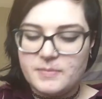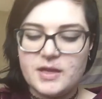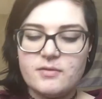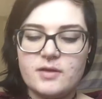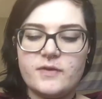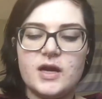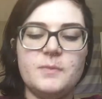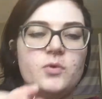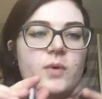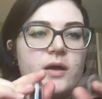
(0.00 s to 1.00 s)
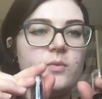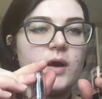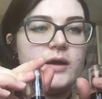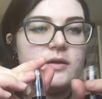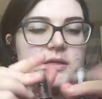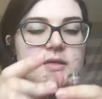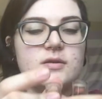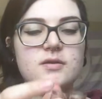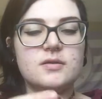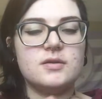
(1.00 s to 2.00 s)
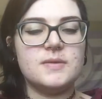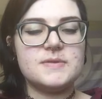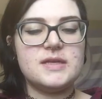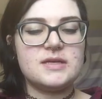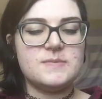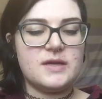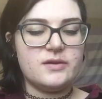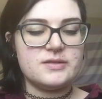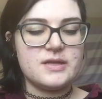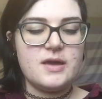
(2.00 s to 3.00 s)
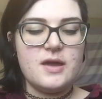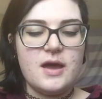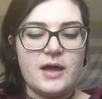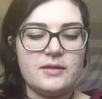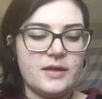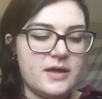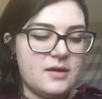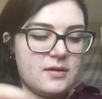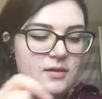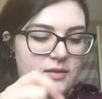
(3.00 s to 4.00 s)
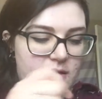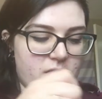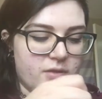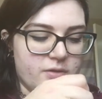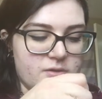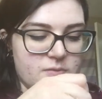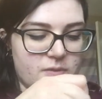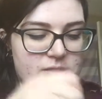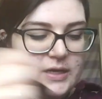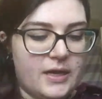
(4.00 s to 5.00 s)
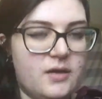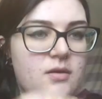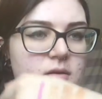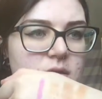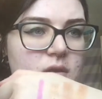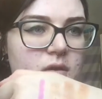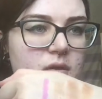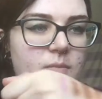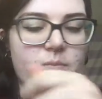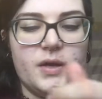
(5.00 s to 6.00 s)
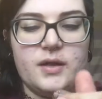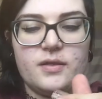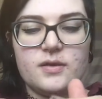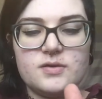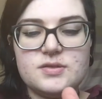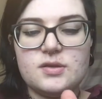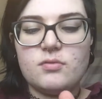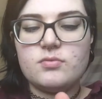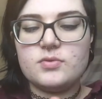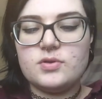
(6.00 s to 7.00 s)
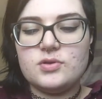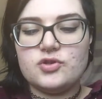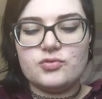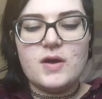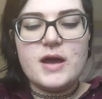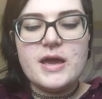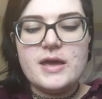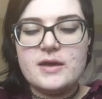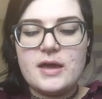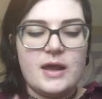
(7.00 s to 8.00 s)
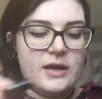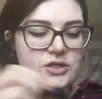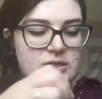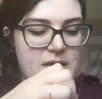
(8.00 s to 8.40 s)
I'm getting rid of a couple Wet n Wild lipsticks because I like the colors once again, but they're so drying, and I